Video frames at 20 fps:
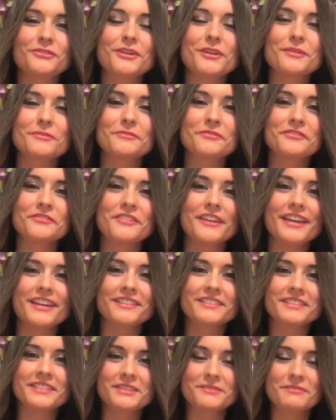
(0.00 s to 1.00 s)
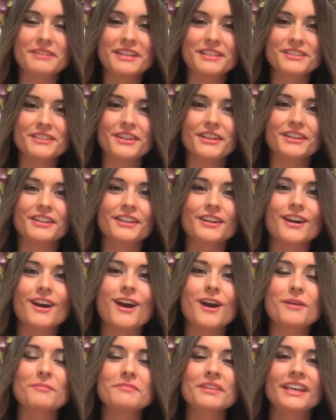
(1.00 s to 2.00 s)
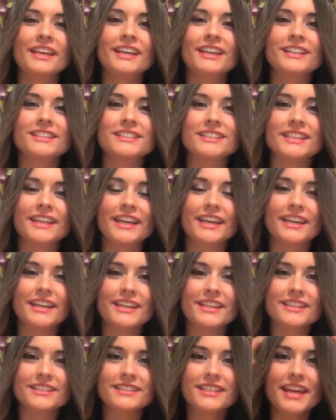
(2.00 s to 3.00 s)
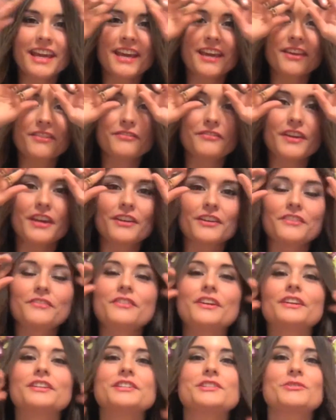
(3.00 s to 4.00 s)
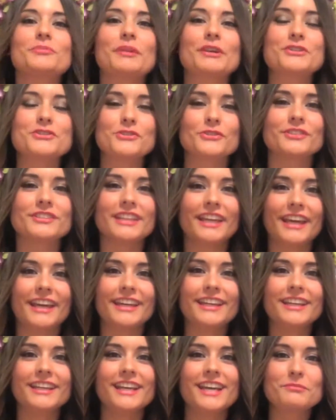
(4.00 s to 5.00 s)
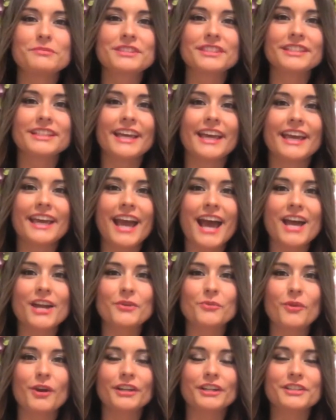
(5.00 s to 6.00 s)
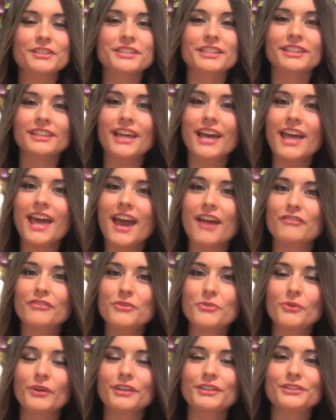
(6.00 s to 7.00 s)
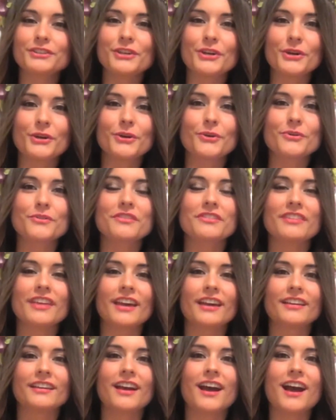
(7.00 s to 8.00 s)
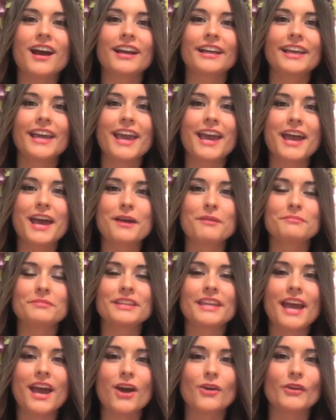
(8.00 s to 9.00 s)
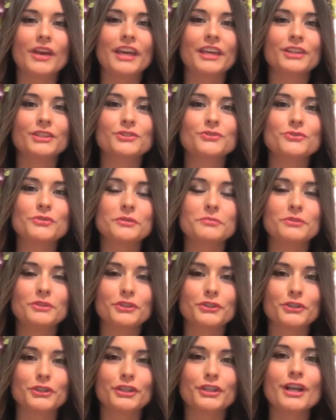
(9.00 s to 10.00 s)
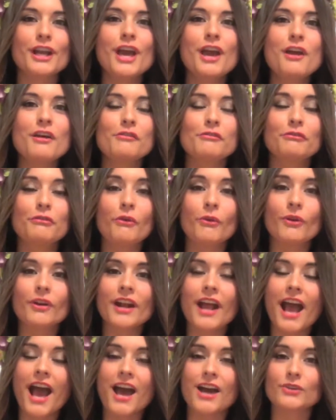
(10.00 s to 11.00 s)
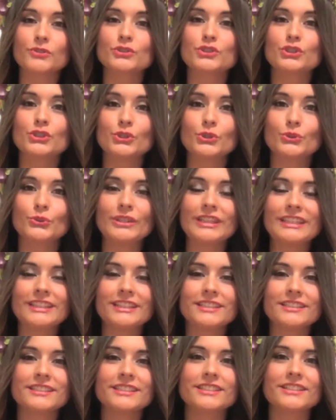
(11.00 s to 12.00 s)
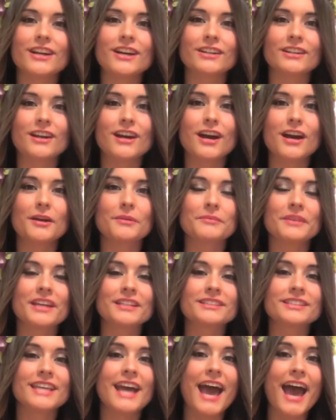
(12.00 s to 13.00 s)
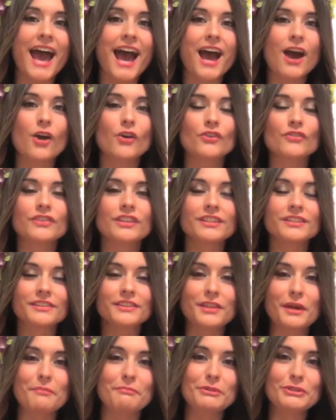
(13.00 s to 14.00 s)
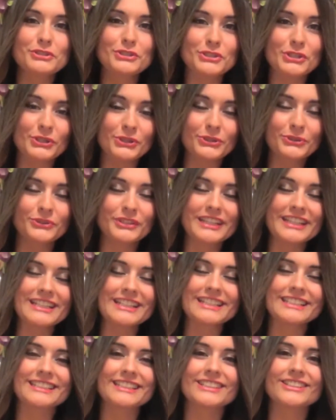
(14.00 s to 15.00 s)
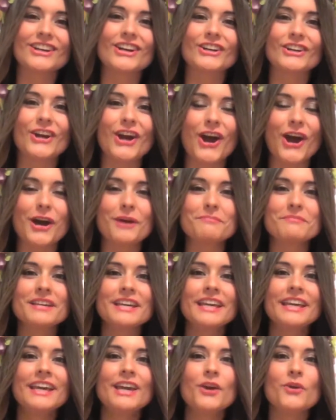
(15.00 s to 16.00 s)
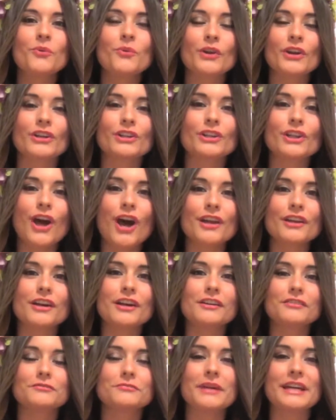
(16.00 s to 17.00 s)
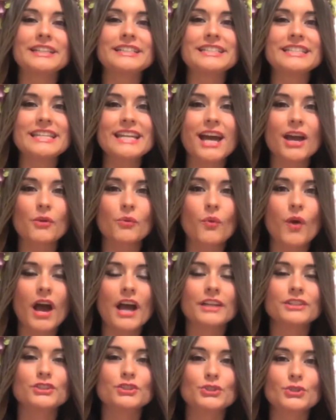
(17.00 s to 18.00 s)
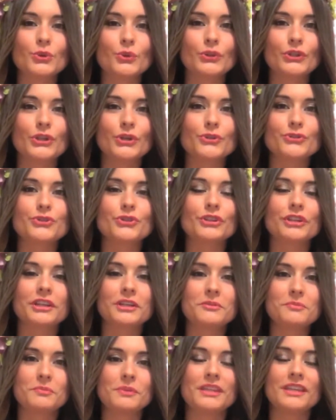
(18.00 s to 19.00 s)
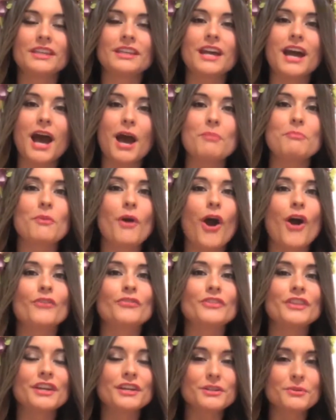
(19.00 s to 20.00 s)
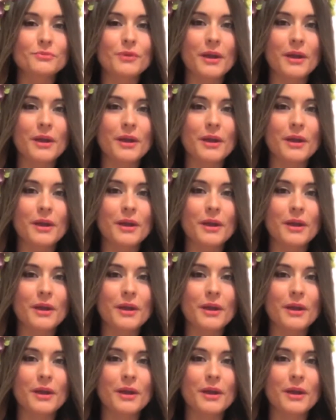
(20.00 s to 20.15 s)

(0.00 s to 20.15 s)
from FancyMade's.com. Today is a very, very special day. Today I wanted to let everyone know that I am now a contributor for To EDC.com. That's how, the number 2, EDC.com, where a lot of my DIY tutorials are going to be up on their